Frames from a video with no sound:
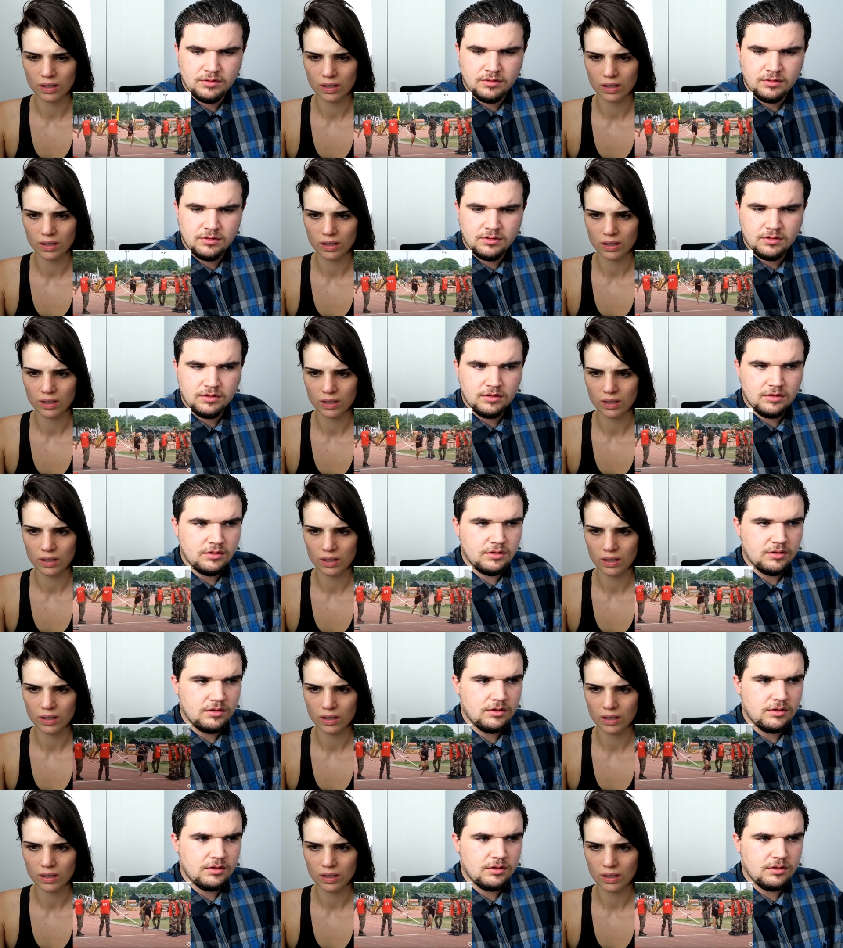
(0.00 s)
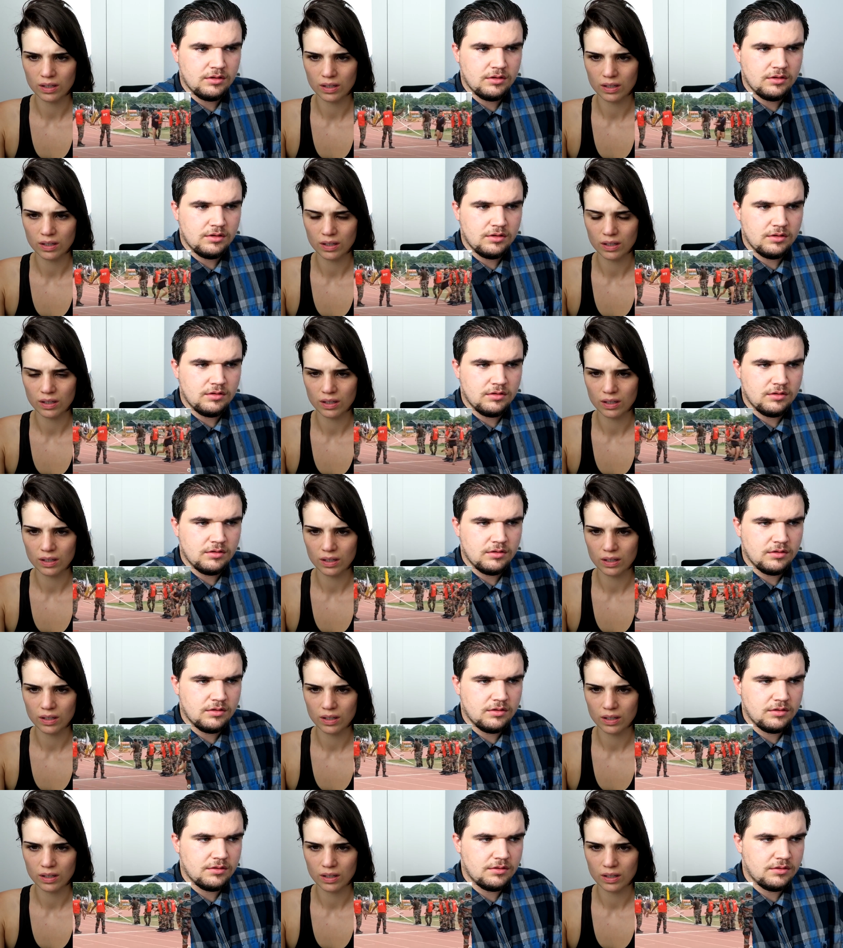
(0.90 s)

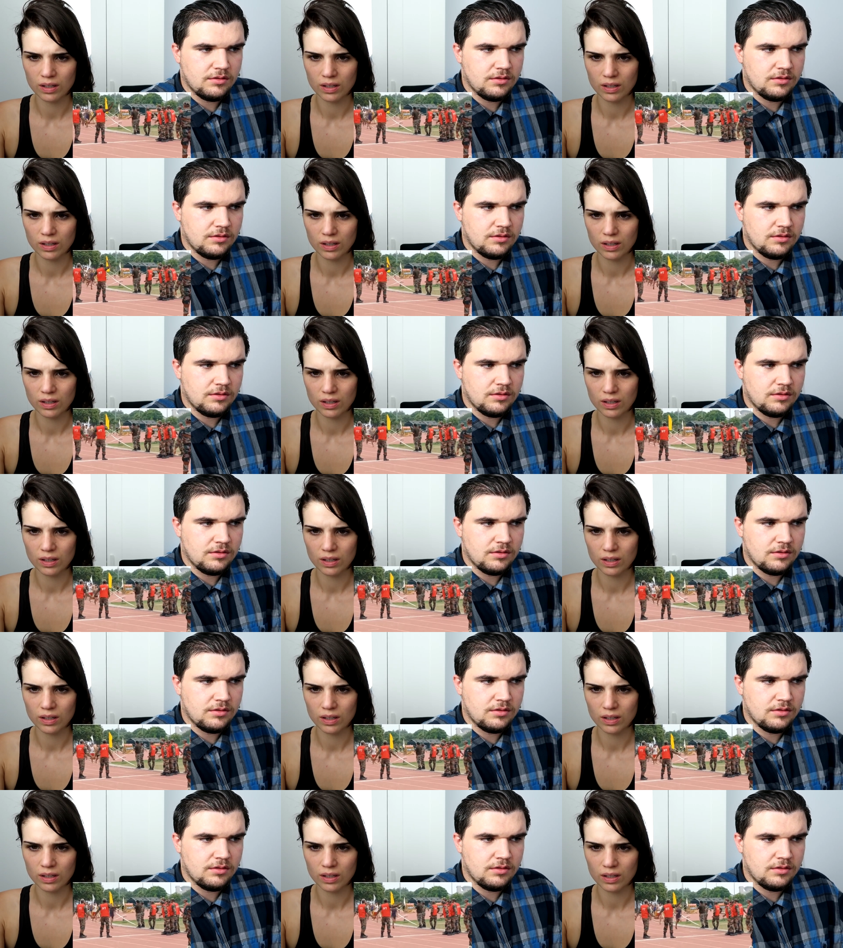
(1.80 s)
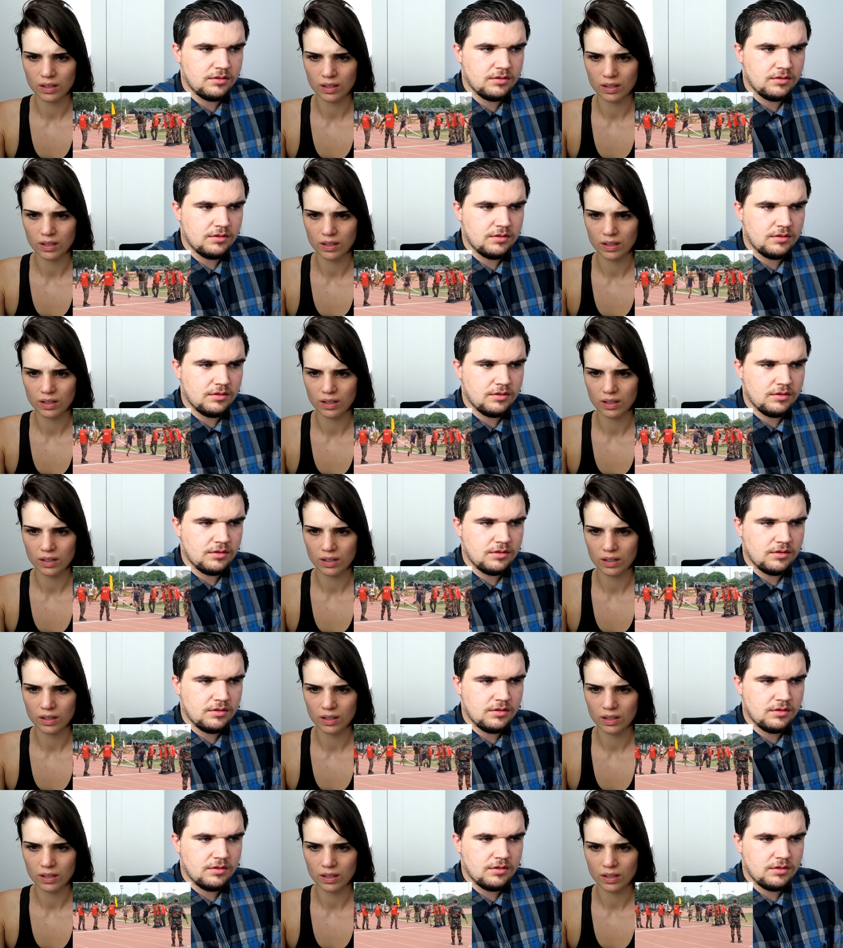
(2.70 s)

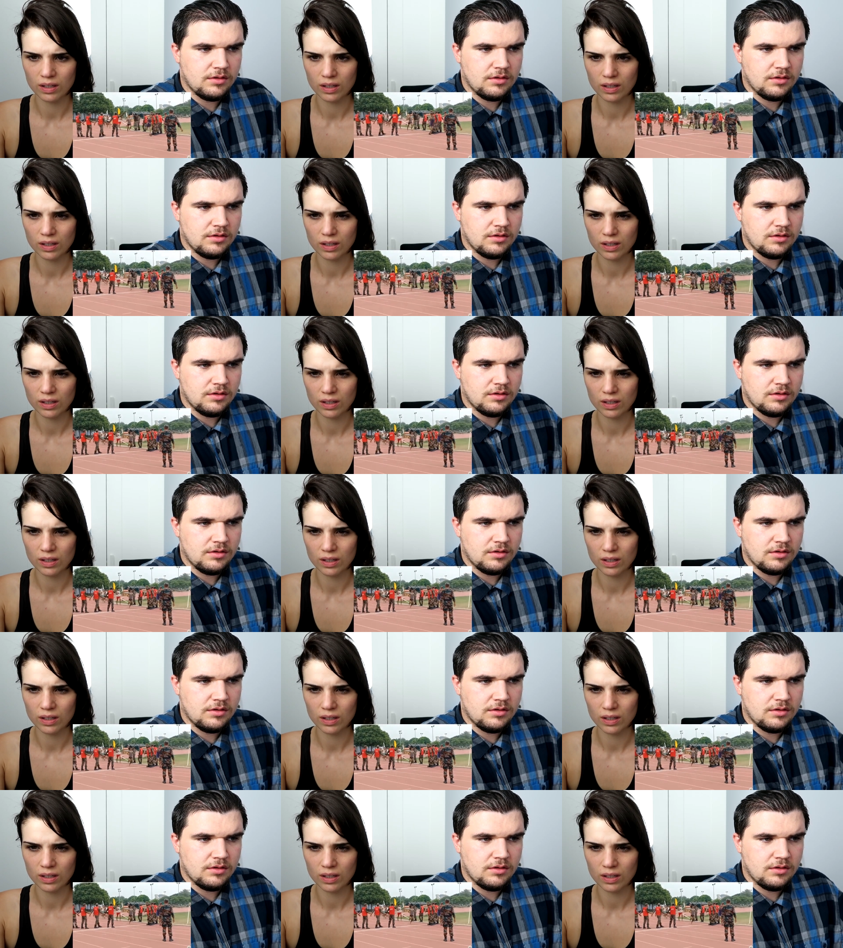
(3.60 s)
Nobody speaks.